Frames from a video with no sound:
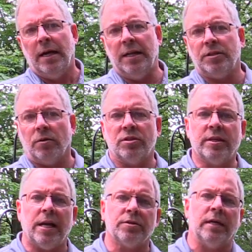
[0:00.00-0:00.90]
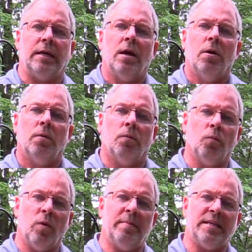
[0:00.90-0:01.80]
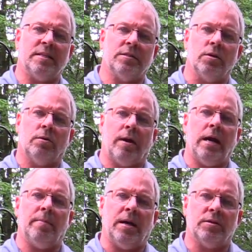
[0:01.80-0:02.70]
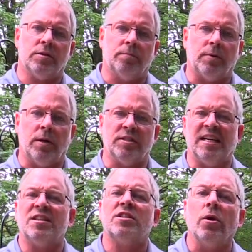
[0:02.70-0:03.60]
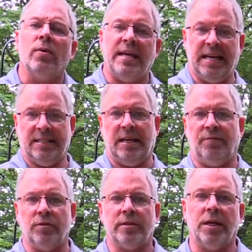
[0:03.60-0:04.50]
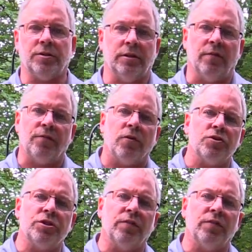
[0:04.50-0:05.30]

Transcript: And so scheduling, what makes it so great about the sombreros is it is so easy for scheduling. They're first year